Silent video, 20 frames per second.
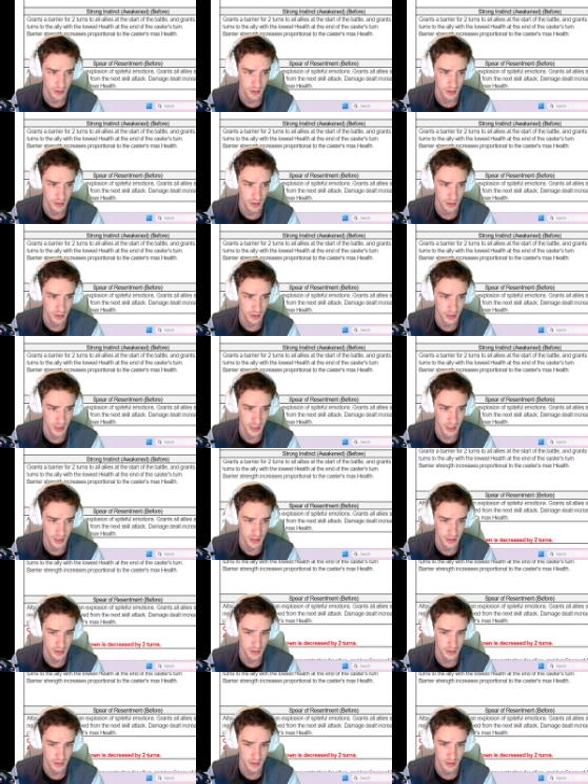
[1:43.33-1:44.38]

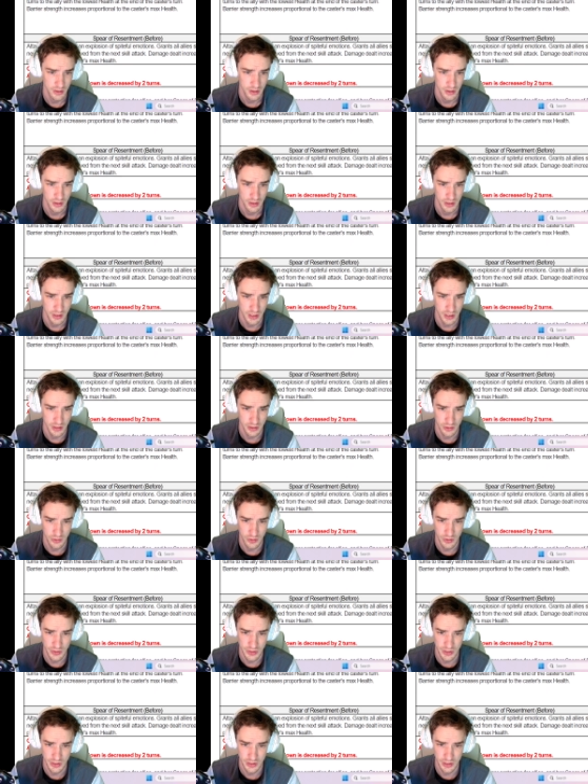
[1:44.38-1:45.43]
Okay. Then
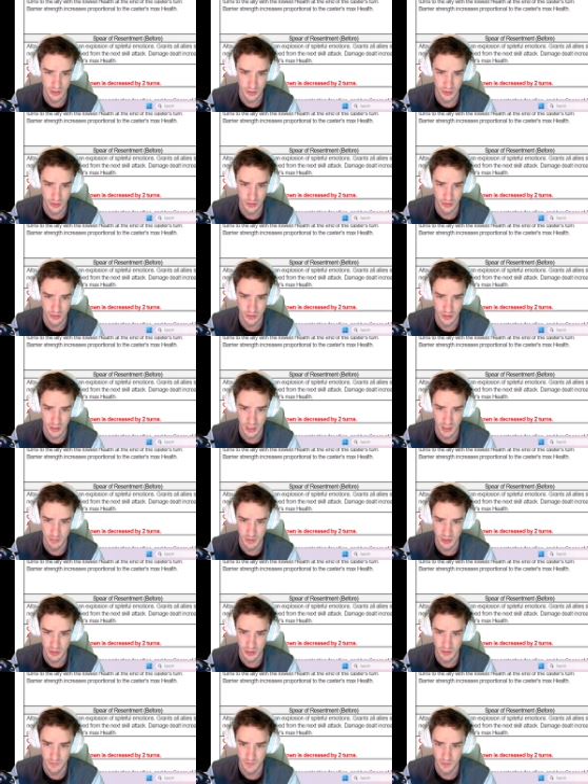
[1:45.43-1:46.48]
decrease additional
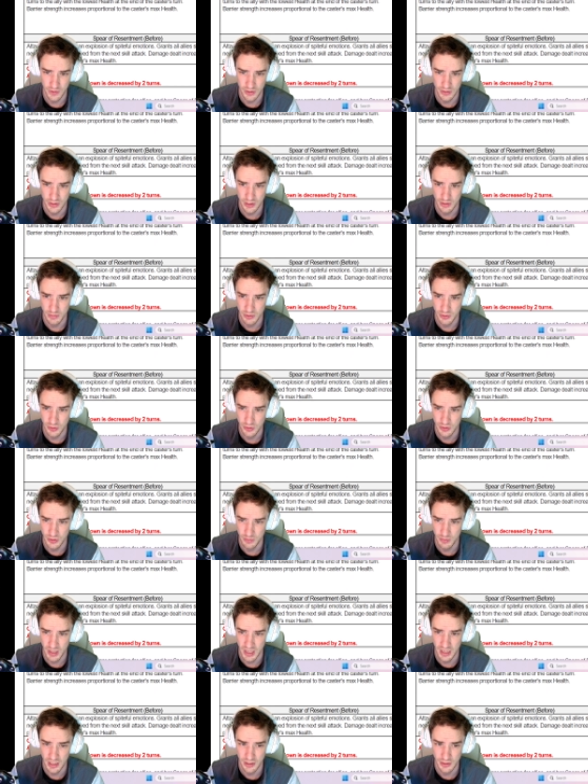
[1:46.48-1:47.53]
damage and fixed damage received by
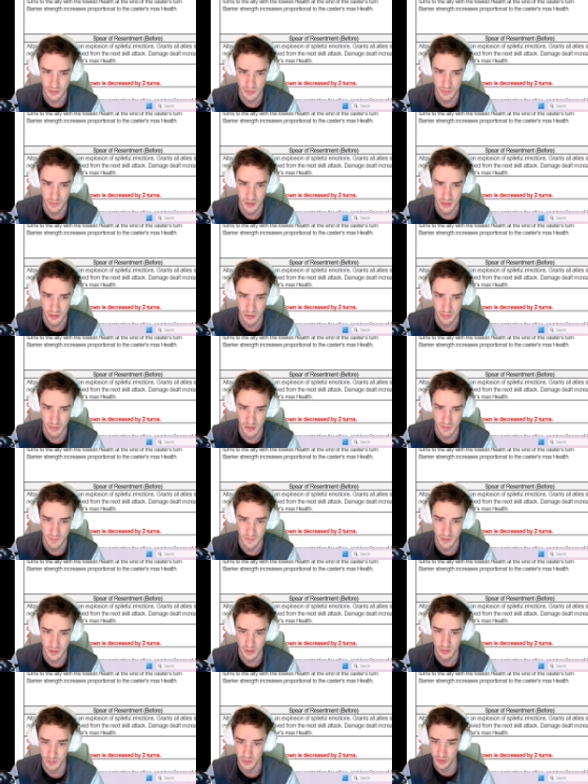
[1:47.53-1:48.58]
allies from the hero by
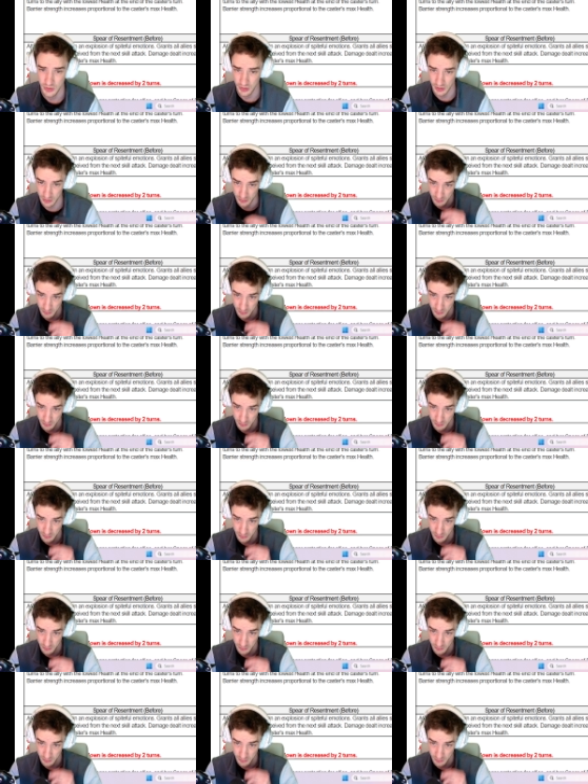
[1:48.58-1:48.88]
50%.